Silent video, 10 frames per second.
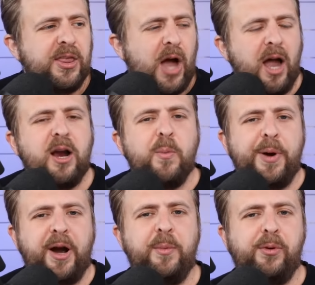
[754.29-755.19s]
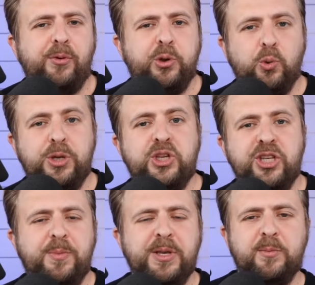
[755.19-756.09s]
uncomparable to the
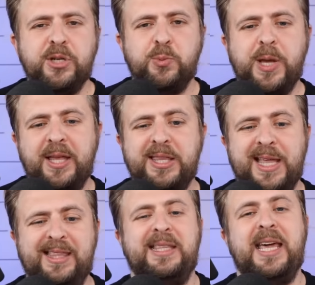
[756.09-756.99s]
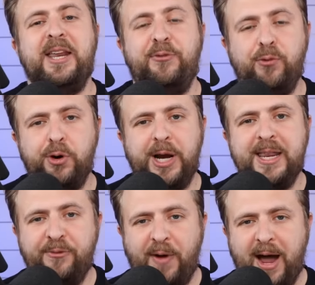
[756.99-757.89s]
GDP numbers we had in 1984,
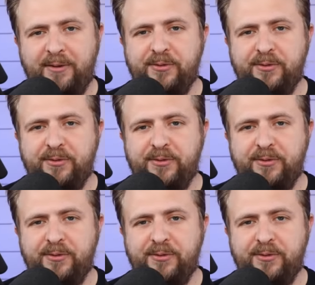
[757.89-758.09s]
85.